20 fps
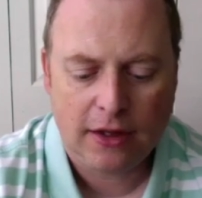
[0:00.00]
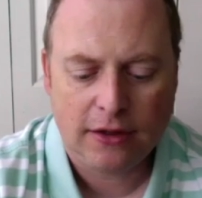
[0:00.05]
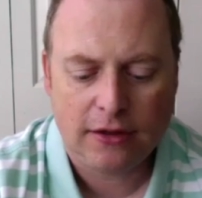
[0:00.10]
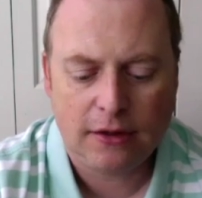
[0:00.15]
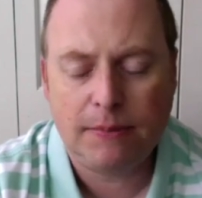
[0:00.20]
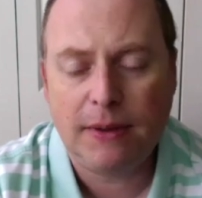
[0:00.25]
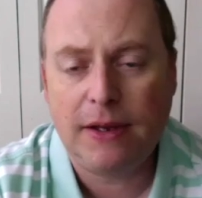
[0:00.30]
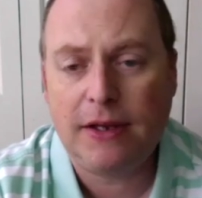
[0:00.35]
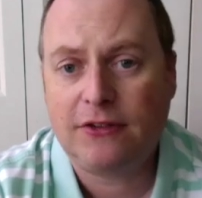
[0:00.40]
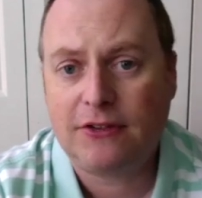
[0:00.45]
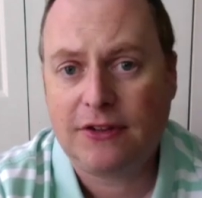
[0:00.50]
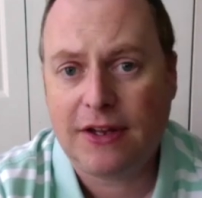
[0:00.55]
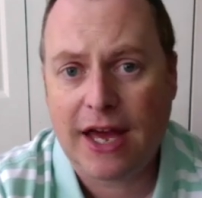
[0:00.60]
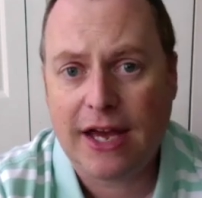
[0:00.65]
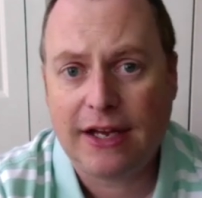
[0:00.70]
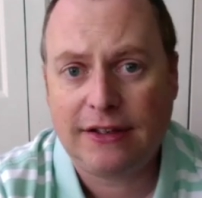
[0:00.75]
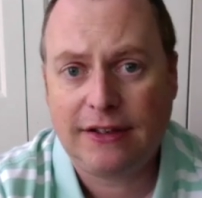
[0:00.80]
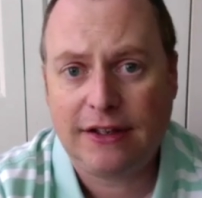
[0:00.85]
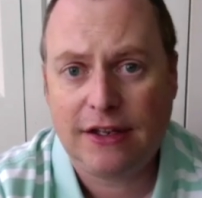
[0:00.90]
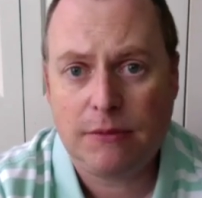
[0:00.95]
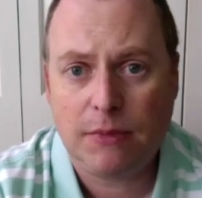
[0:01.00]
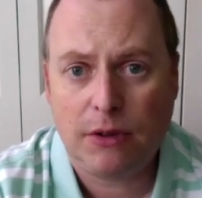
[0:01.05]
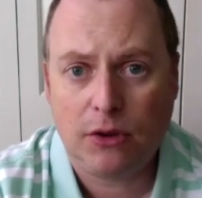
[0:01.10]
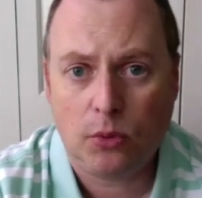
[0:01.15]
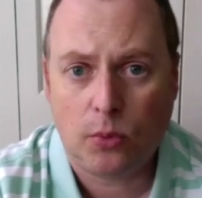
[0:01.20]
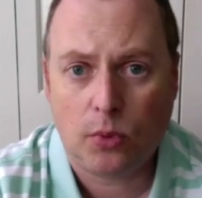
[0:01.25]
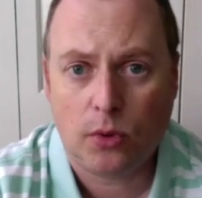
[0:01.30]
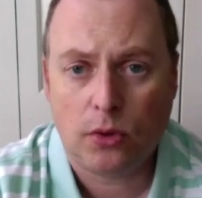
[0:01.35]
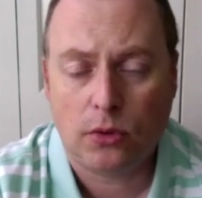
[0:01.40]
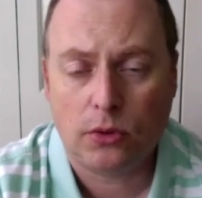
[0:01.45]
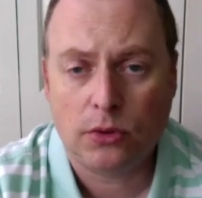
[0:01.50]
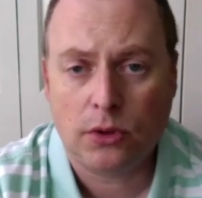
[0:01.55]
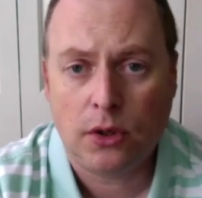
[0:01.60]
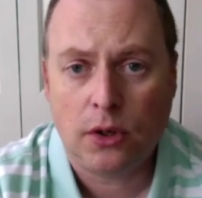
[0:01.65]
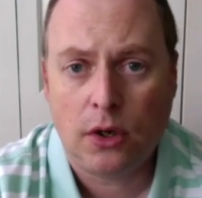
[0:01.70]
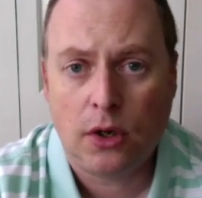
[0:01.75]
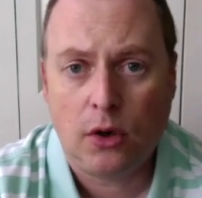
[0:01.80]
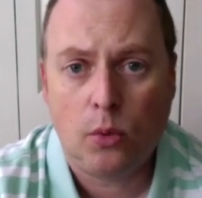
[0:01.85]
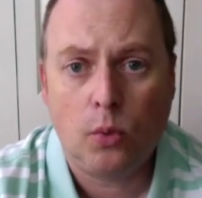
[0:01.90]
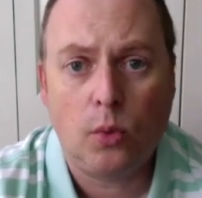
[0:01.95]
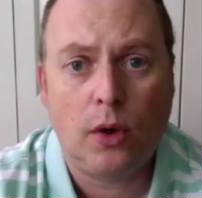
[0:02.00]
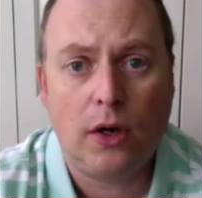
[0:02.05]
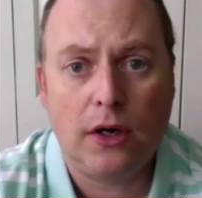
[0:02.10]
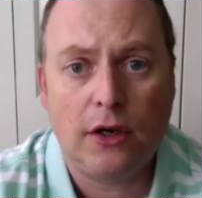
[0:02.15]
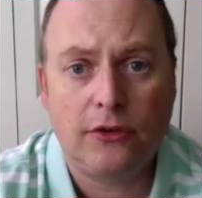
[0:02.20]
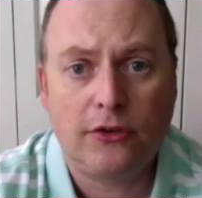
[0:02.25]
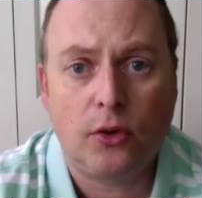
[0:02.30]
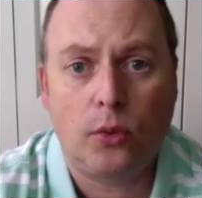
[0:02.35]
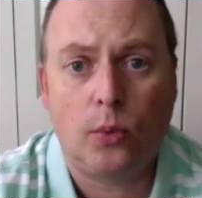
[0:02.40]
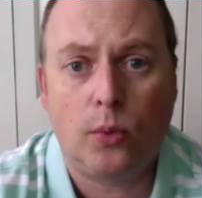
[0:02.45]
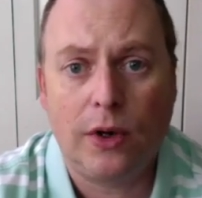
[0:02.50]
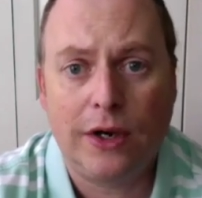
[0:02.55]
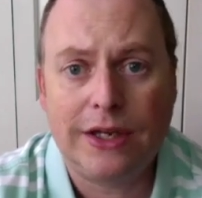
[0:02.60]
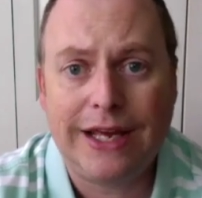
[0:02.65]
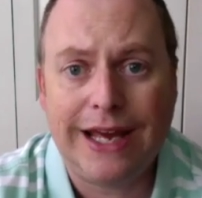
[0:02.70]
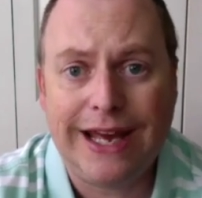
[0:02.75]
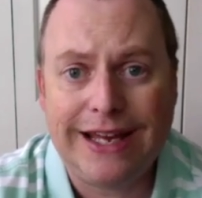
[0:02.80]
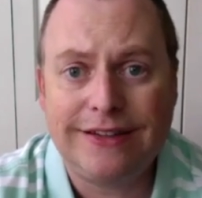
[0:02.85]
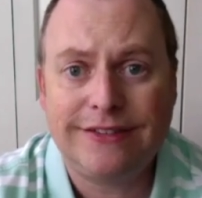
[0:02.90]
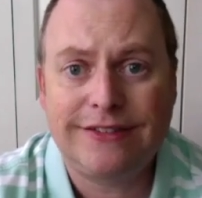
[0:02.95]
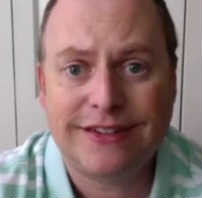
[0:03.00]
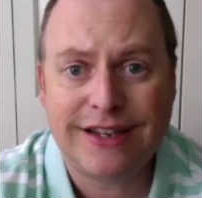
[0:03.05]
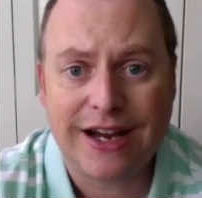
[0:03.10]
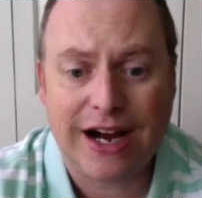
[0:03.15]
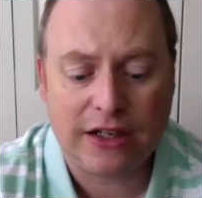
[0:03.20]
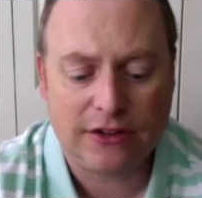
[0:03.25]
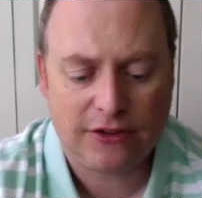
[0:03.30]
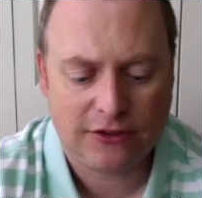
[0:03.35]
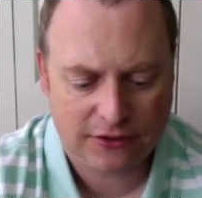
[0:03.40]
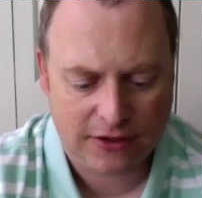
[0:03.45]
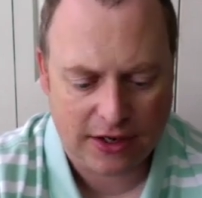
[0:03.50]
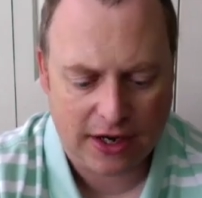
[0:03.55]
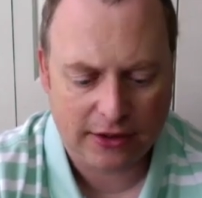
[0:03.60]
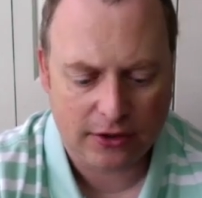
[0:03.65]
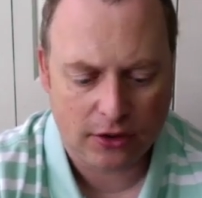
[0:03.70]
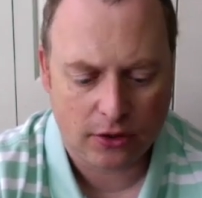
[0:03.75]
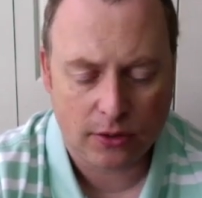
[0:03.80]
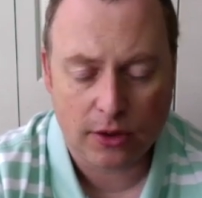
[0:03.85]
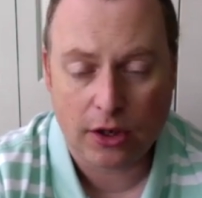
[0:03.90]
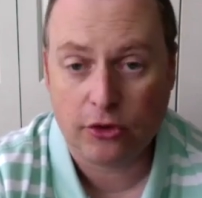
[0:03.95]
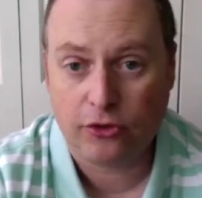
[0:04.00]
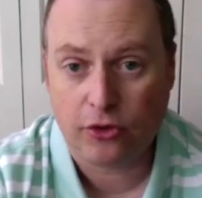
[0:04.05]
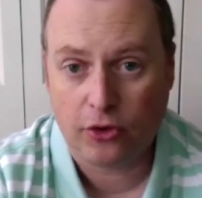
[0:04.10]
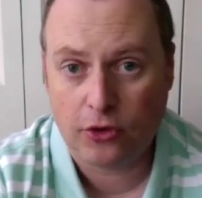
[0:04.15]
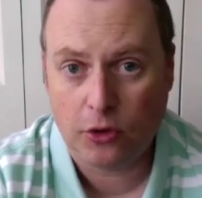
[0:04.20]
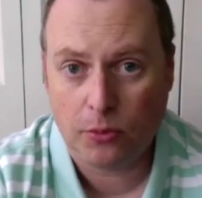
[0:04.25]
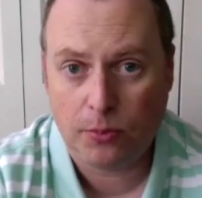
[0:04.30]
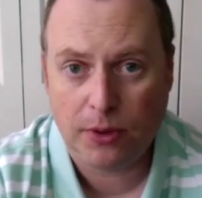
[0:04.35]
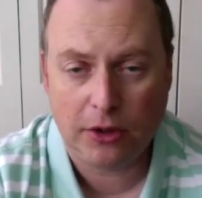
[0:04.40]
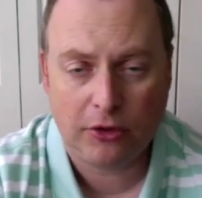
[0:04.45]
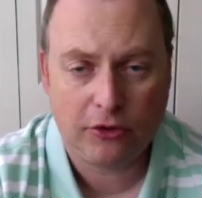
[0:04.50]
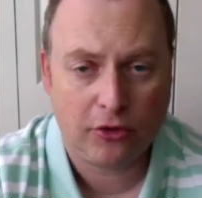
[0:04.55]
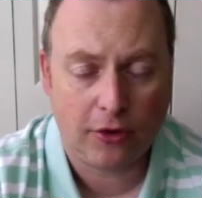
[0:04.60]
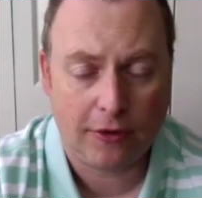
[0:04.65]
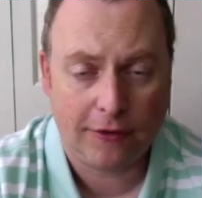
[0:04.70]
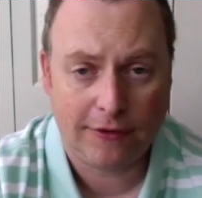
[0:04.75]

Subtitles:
the best tag team in the world was Rick and Scott Steiner. I'll show you a picture of